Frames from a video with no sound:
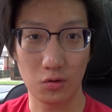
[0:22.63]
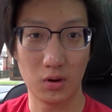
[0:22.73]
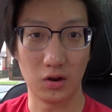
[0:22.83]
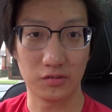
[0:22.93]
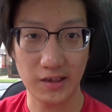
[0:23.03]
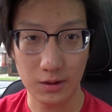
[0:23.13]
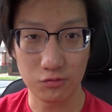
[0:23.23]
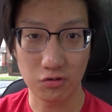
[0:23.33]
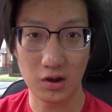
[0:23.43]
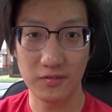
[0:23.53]
quite a lot of town
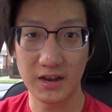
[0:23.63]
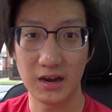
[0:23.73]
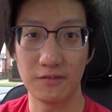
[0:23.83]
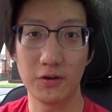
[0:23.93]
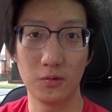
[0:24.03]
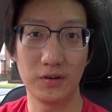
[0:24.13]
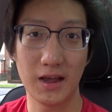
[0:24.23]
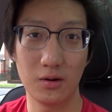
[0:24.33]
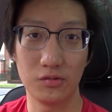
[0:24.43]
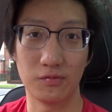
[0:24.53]
driving, and I feel
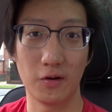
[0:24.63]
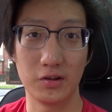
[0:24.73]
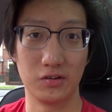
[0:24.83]
now is a very